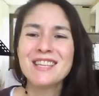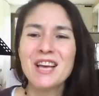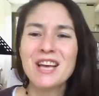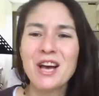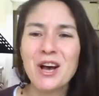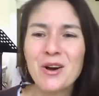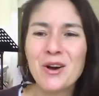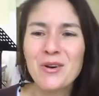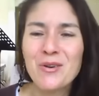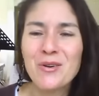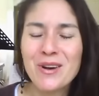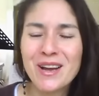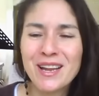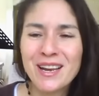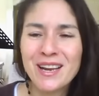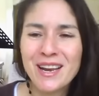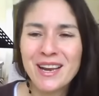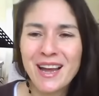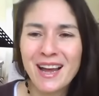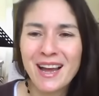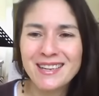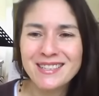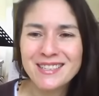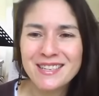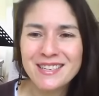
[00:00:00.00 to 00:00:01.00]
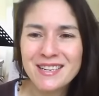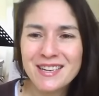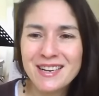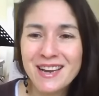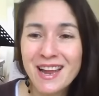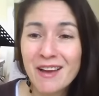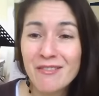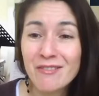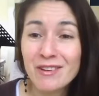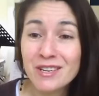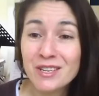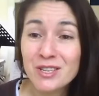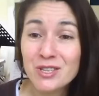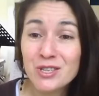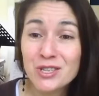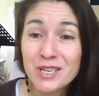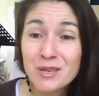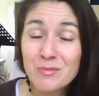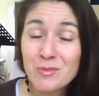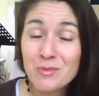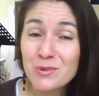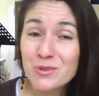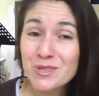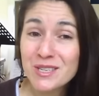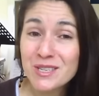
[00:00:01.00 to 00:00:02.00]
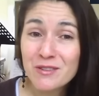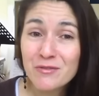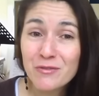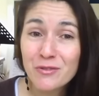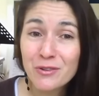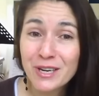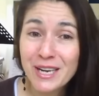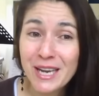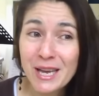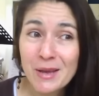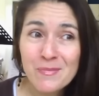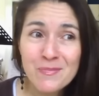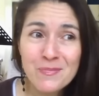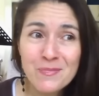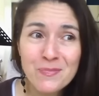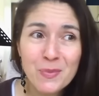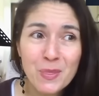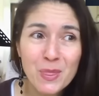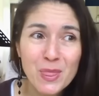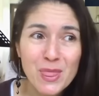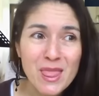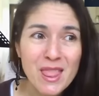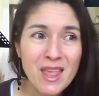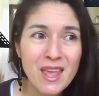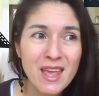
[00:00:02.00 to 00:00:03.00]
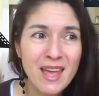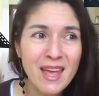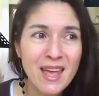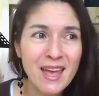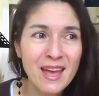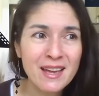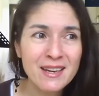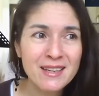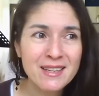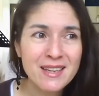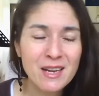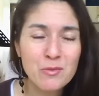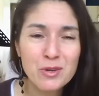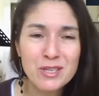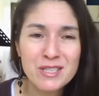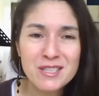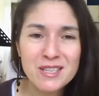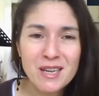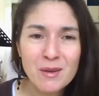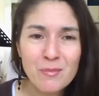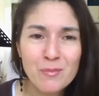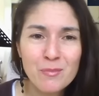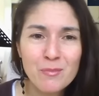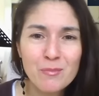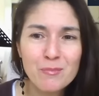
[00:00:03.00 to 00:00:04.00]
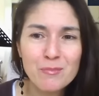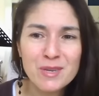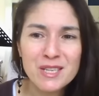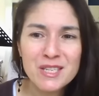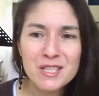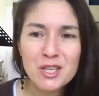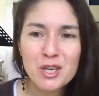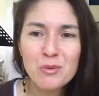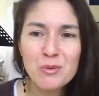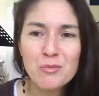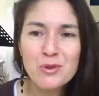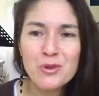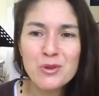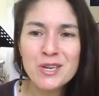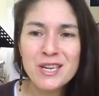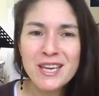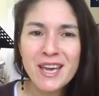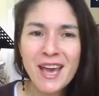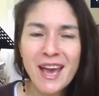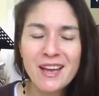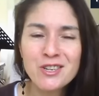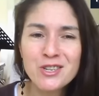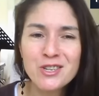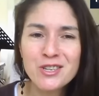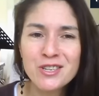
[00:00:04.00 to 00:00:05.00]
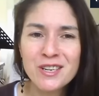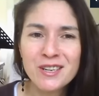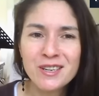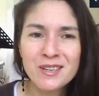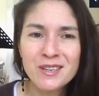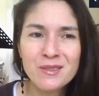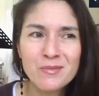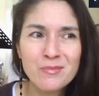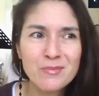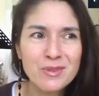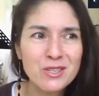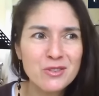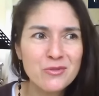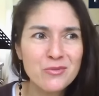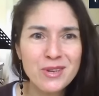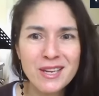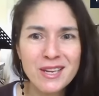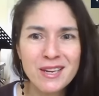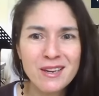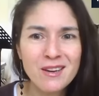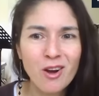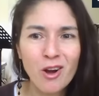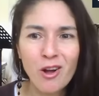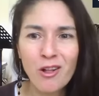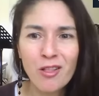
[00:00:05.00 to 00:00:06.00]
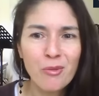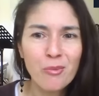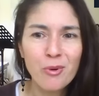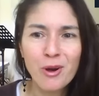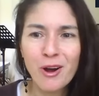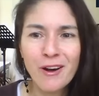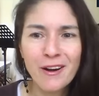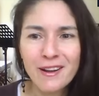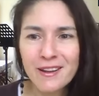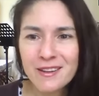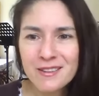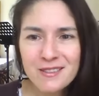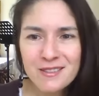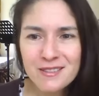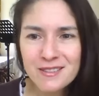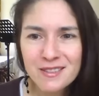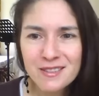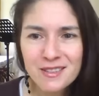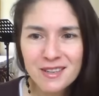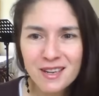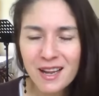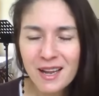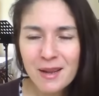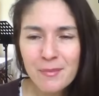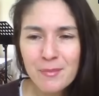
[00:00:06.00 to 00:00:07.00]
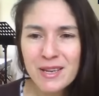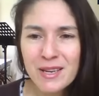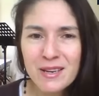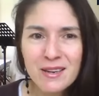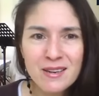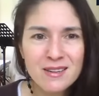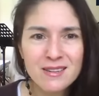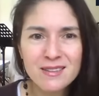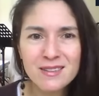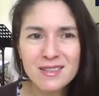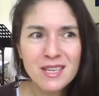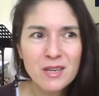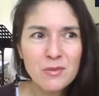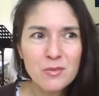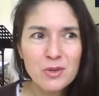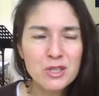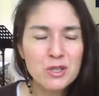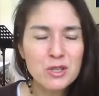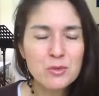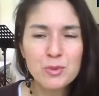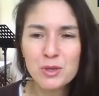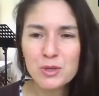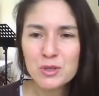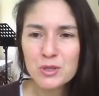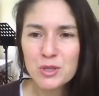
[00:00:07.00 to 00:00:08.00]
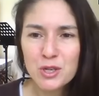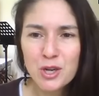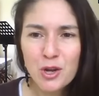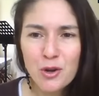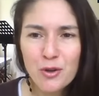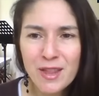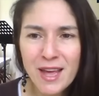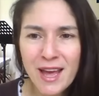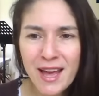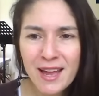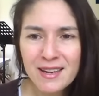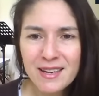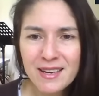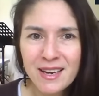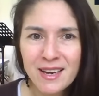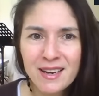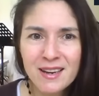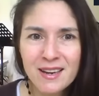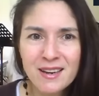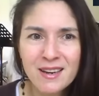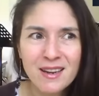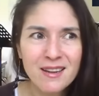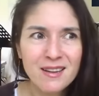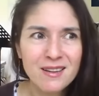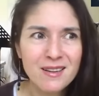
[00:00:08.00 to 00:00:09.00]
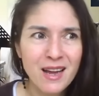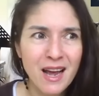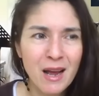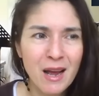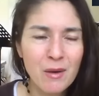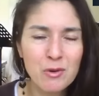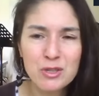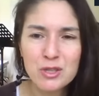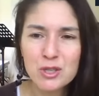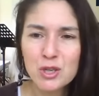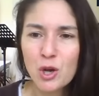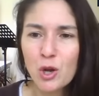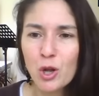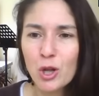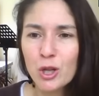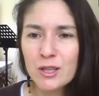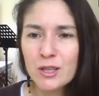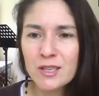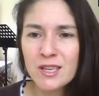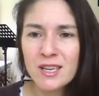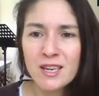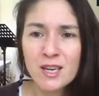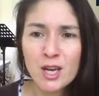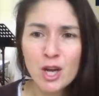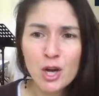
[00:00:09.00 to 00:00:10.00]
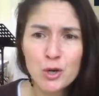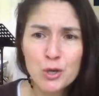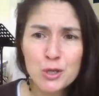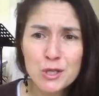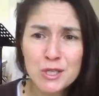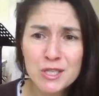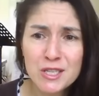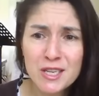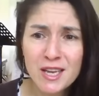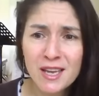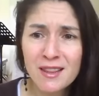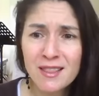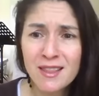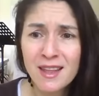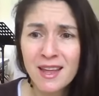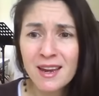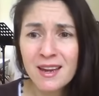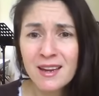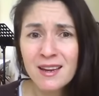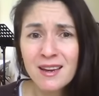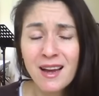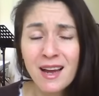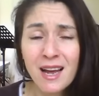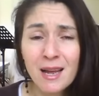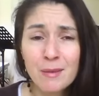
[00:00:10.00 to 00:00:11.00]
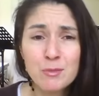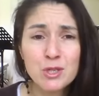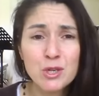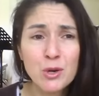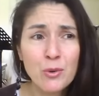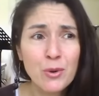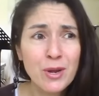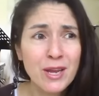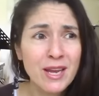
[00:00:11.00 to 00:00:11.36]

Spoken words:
So, and I didn't have any sheet music for him, and it was some miscommunication between all the parties. I mean, he was supposed to know that, and I was told he knows, and then I'm